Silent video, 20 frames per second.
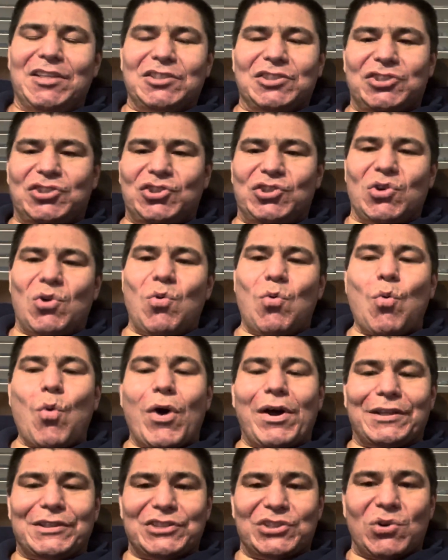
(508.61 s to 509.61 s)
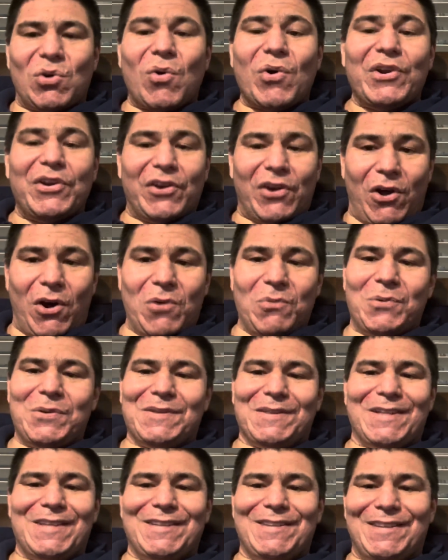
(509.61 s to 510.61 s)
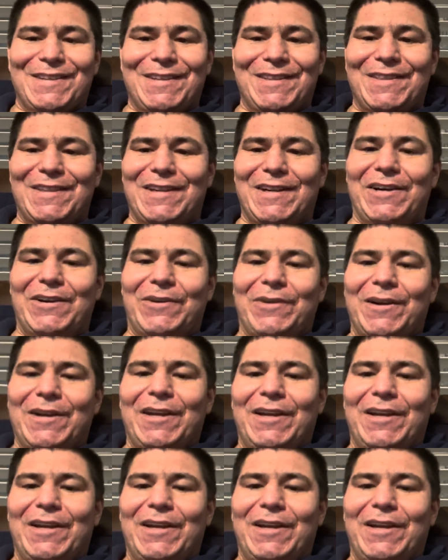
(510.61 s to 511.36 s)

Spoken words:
So what's going on in there,